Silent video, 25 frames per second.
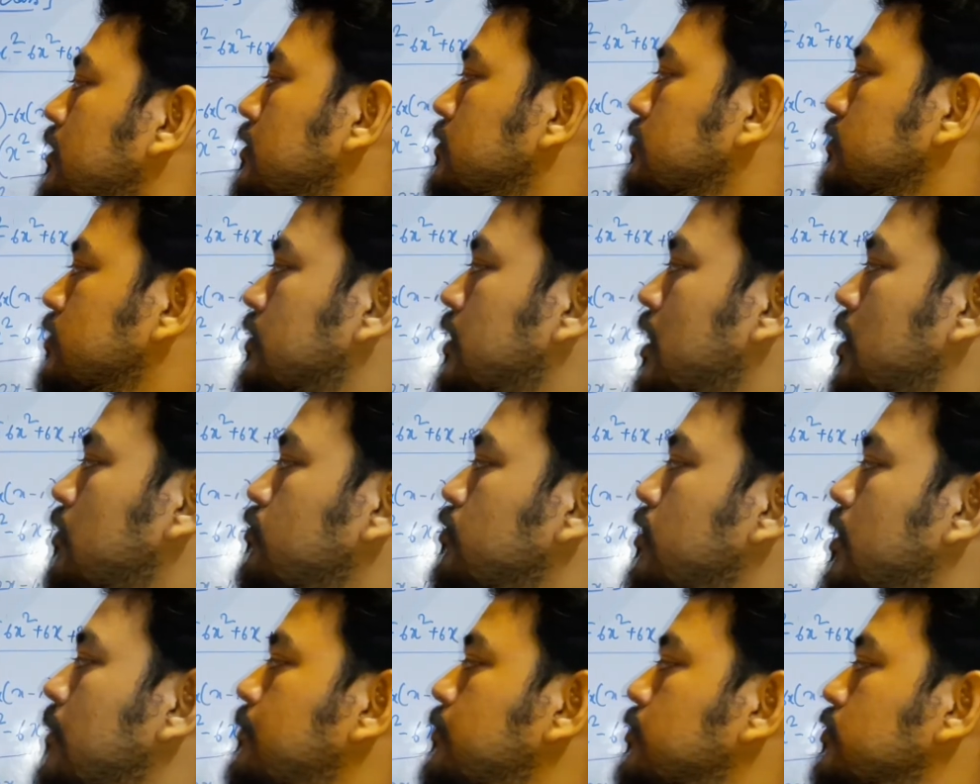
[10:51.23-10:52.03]
So now
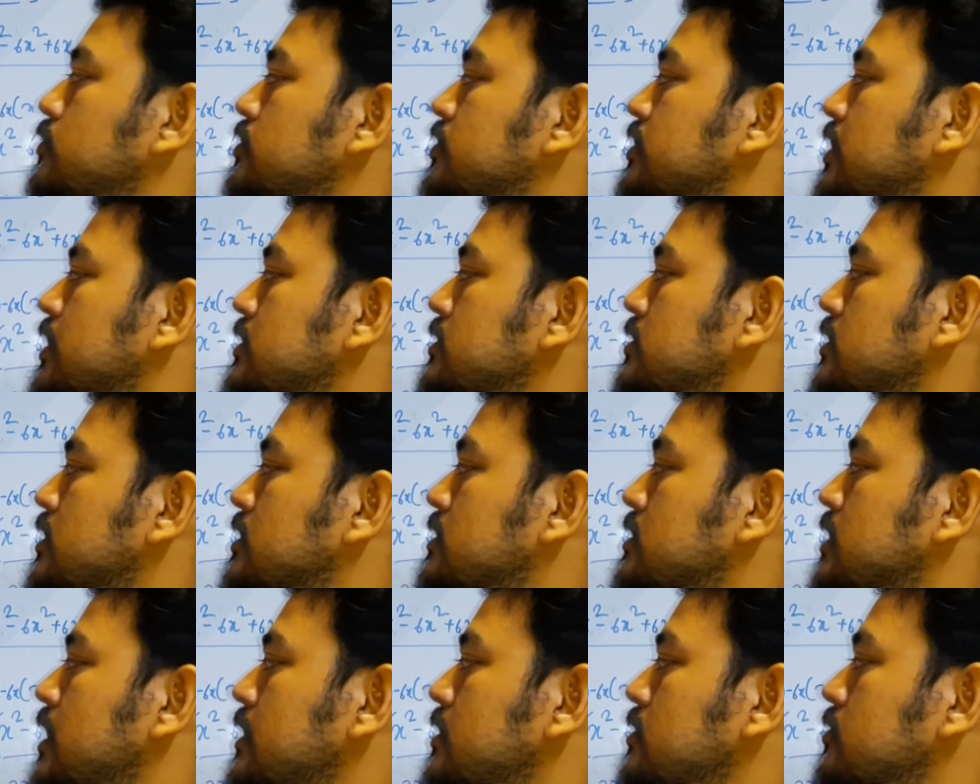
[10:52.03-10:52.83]
you have to change the
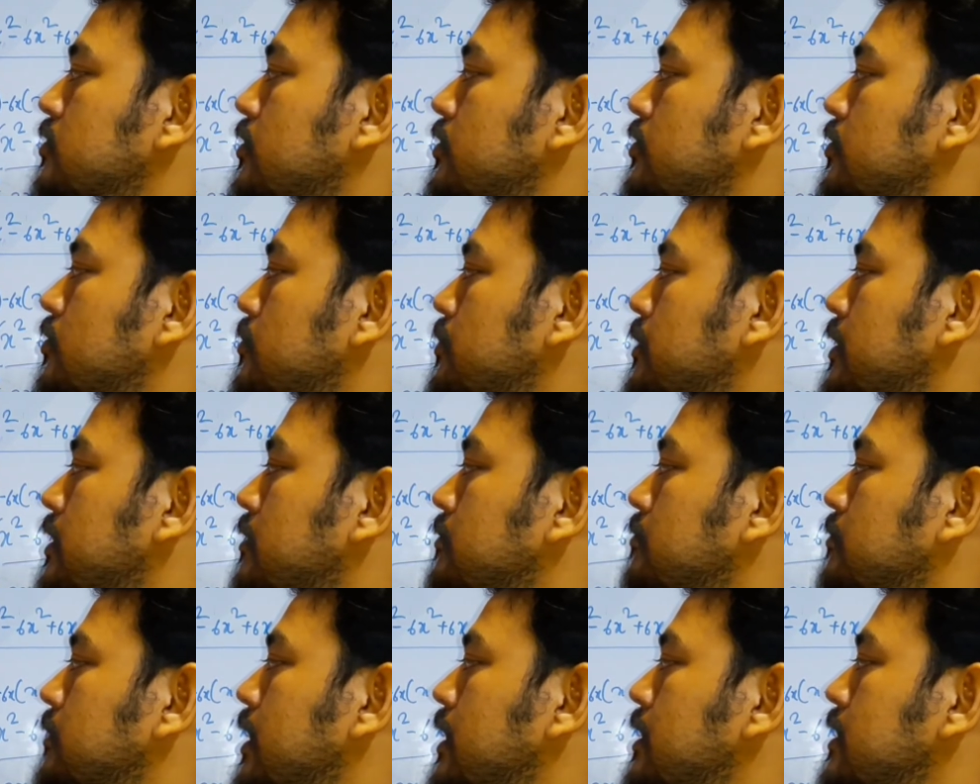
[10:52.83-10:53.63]
sign, so it will
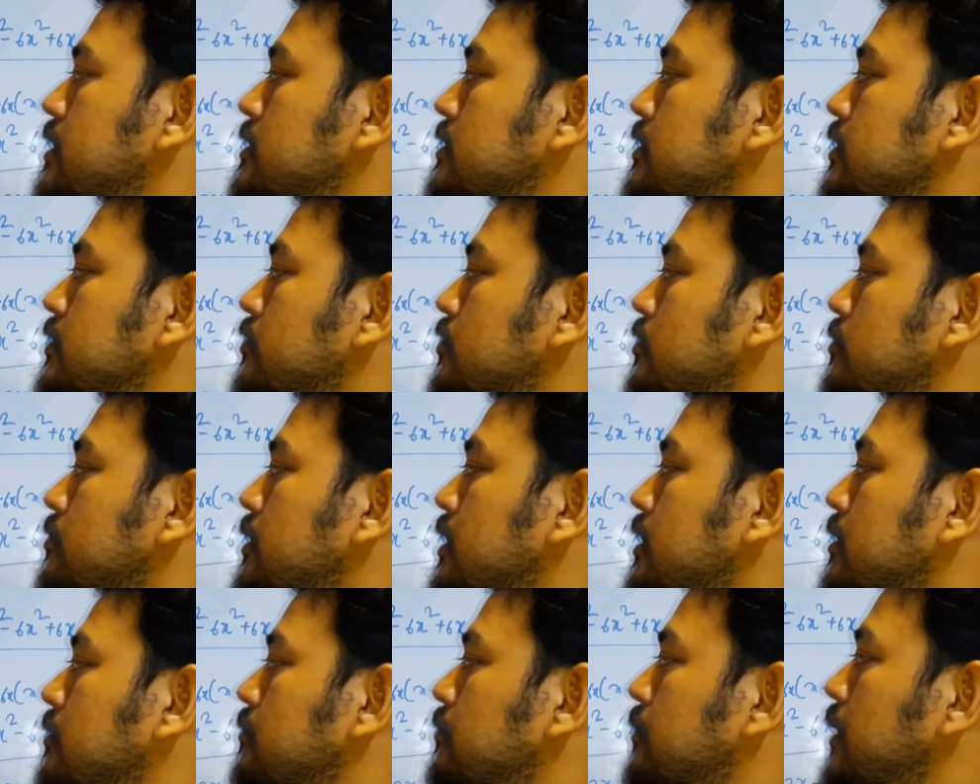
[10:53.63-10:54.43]
become minus, it will
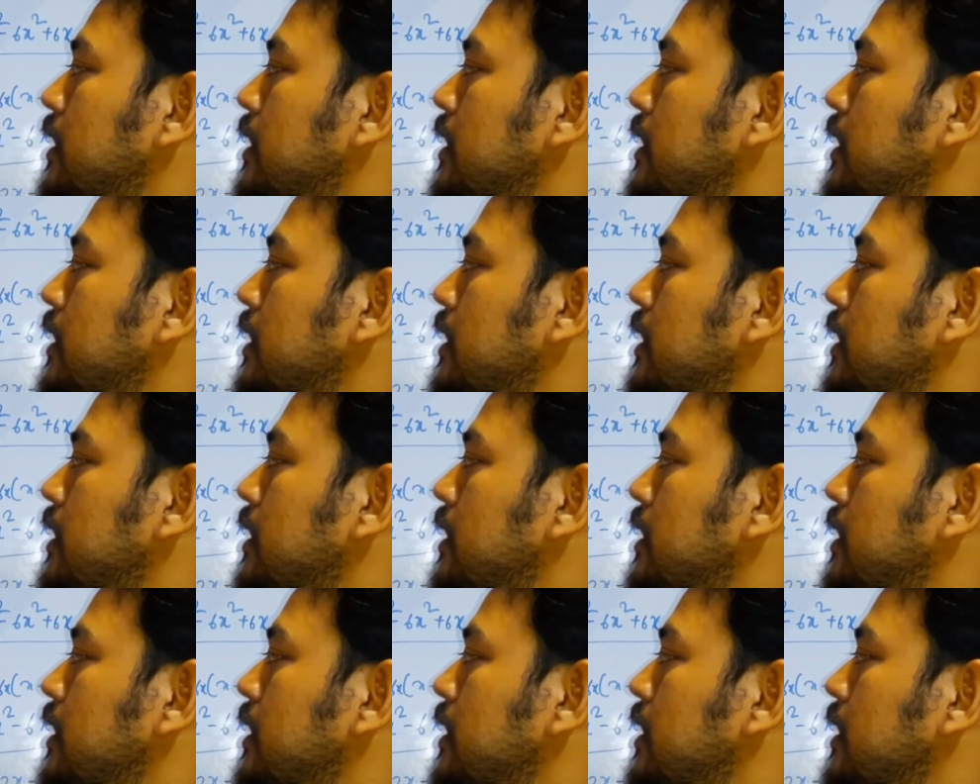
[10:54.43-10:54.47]
become